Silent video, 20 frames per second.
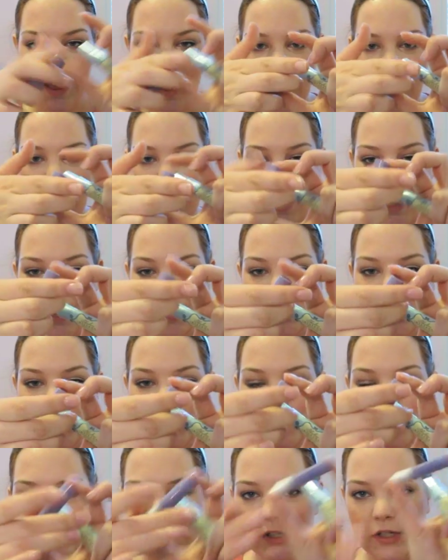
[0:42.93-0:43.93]
and
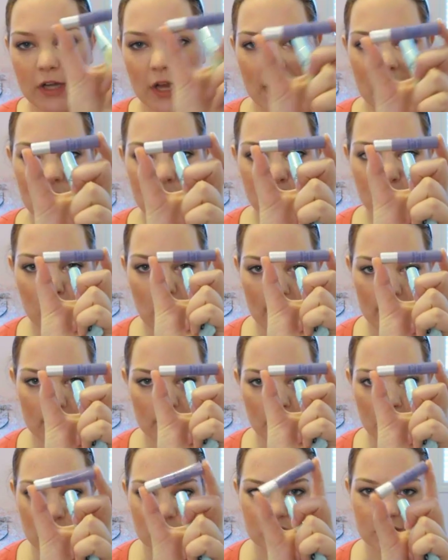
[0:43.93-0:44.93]
Urban Decay Primer
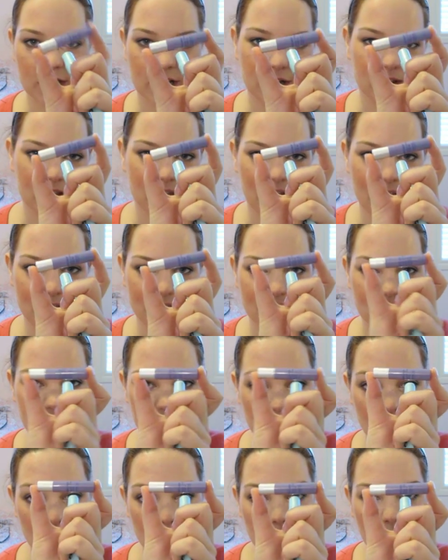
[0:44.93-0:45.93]
Potion. I only have the
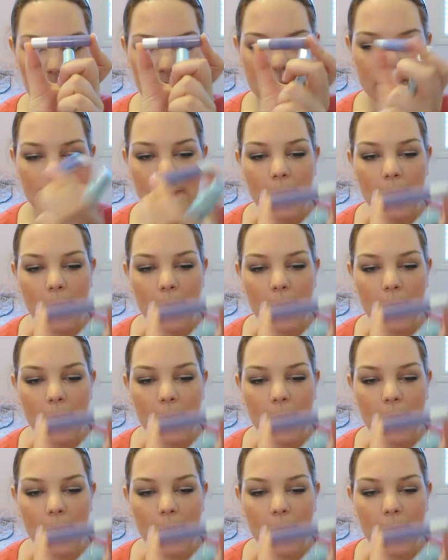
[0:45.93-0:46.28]
little one.